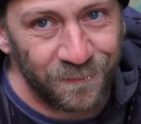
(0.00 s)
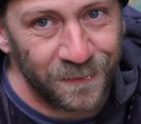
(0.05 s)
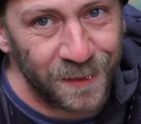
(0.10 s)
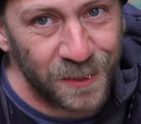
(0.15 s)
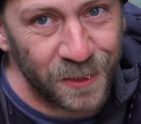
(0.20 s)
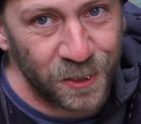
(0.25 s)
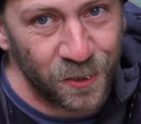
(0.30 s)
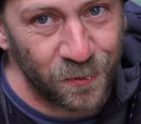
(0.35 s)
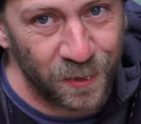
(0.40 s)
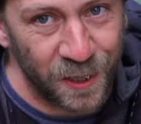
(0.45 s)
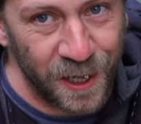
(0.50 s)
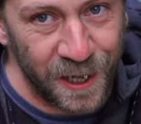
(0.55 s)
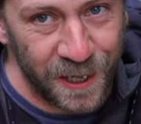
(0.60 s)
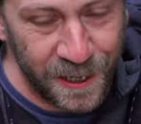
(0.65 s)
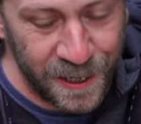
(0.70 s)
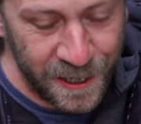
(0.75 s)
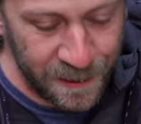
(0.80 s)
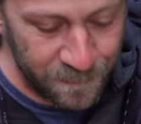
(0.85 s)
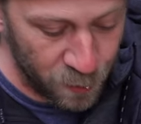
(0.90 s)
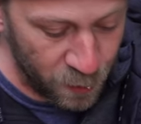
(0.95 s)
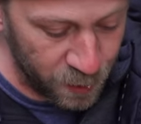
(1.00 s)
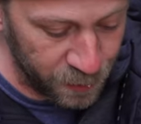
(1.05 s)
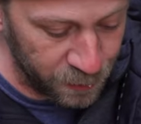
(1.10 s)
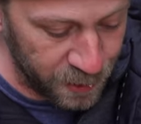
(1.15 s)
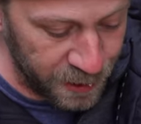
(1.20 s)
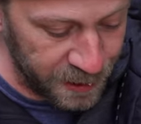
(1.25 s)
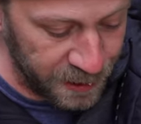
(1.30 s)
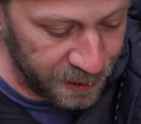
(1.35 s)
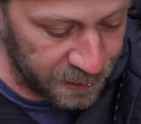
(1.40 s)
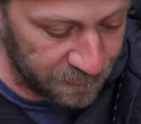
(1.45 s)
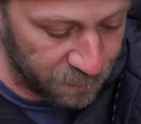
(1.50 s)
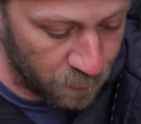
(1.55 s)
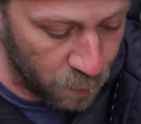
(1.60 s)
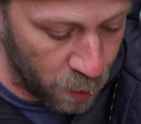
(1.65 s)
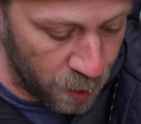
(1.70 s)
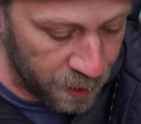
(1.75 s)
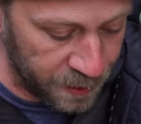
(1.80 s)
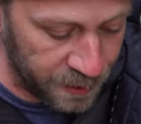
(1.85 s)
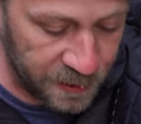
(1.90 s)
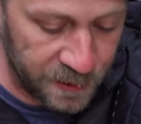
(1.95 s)
So glad I have more ingredients for
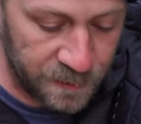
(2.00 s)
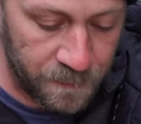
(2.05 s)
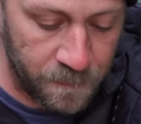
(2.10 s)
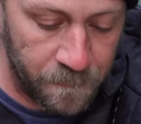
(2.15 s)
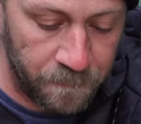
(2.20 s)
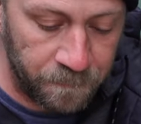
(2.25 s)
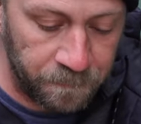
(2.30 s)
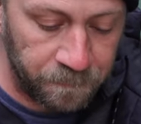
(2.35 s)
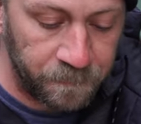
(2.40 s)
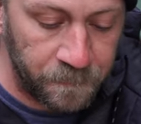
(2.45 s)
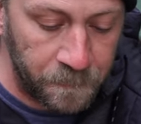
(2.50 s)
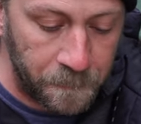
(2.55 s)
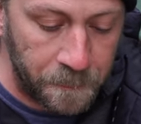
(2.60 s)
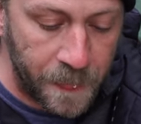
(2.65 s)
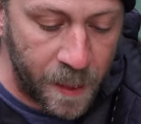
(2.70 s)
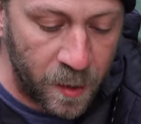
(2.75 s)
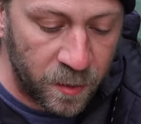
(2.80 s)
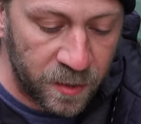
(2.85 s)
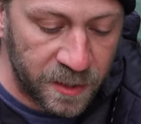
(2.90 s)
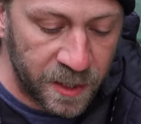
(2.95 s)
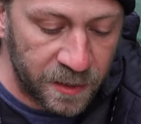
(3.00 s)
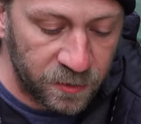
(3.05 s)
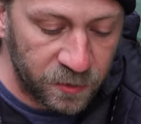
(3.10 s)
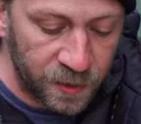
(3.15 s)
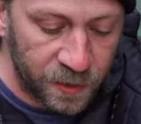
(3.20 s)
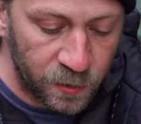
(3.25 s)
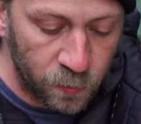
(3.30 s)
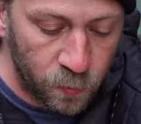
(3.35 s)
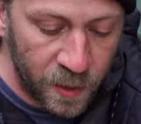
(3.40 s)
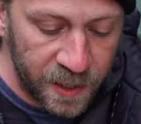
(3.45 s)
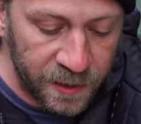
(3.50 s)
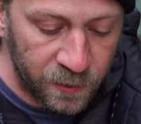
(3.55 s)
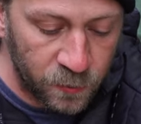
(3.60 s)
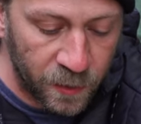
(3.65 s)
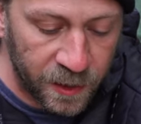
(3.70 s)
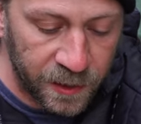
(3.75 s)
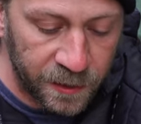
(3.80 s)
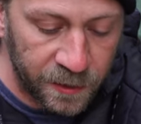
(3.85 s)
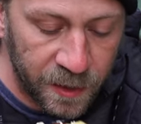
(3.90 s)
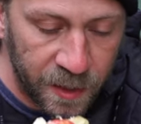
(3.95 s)
more of these. It's actually quite,
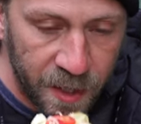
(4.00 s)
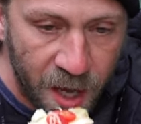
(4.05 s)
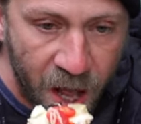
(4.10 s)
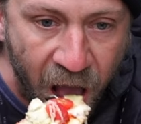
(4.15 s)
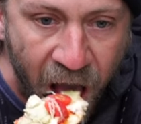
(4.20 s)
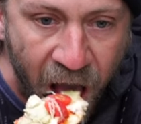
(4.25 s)
quite good.